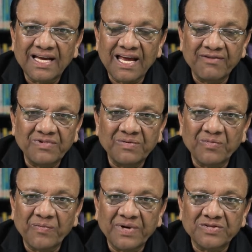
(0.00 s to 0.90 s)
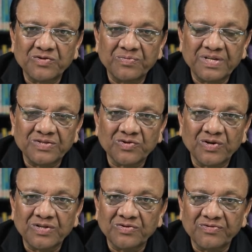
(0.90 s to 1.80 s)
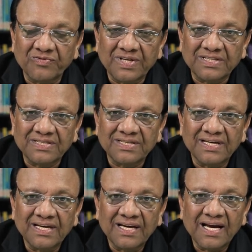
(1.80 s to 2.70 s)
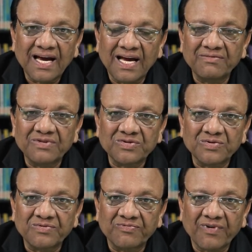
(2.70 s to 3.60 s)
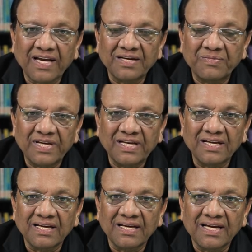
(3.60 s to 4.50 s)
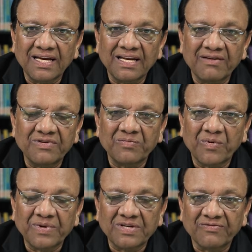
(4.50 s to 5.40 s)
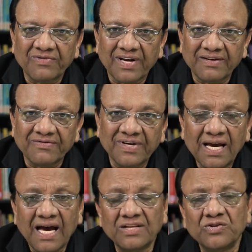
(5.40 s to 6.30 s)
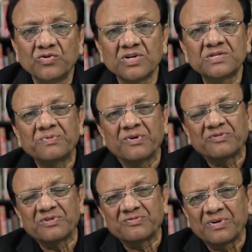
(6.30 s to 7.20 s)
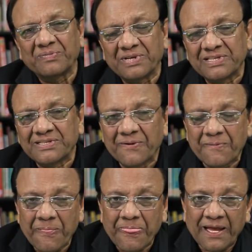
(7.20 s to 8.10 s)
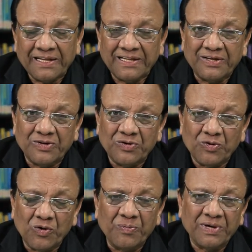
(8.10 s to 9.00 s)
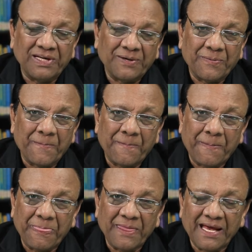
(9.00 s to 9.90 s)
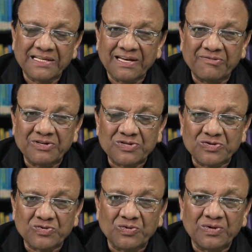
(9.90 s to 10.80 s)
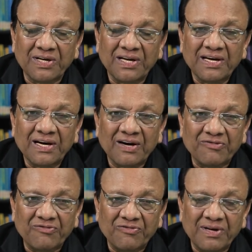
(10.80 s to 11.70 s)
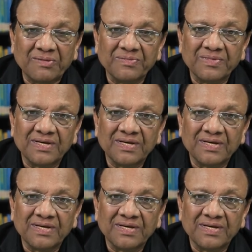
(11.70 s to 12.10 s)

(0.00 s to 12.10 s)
Every moment should be enjoyed to the fullest, and we should find meaning in every moment of life. And the USP of this film is that nobody has ever shown a film